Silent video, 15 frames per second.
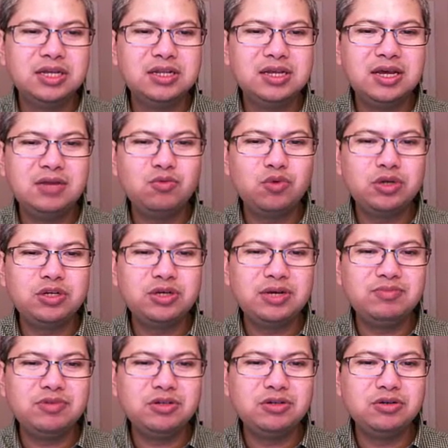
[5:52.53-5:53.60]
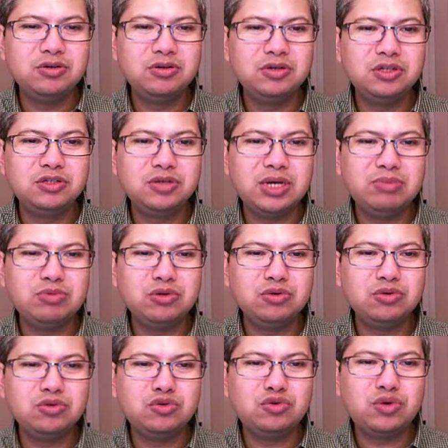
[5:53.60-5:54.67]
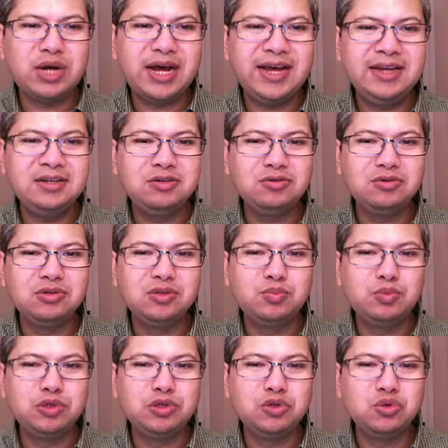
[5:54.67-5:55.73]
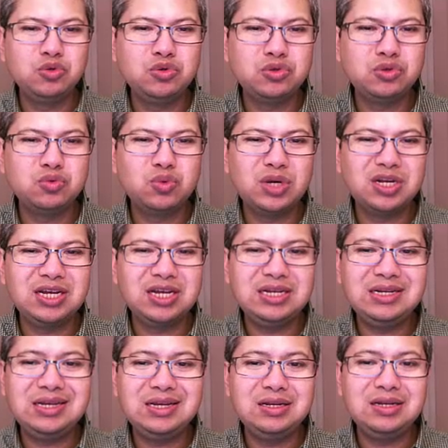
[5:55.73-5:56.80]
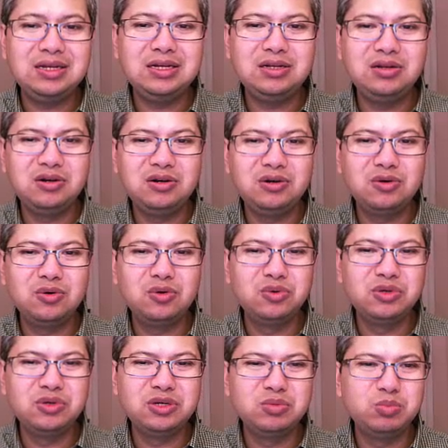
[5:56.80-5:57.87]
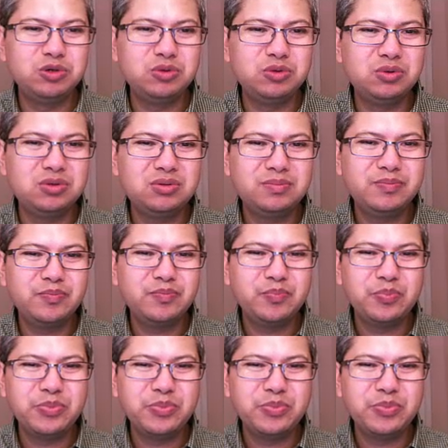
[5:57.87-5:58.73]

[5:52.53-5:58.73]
then what you have to do is you have to try to reproduce what I did in your own computer,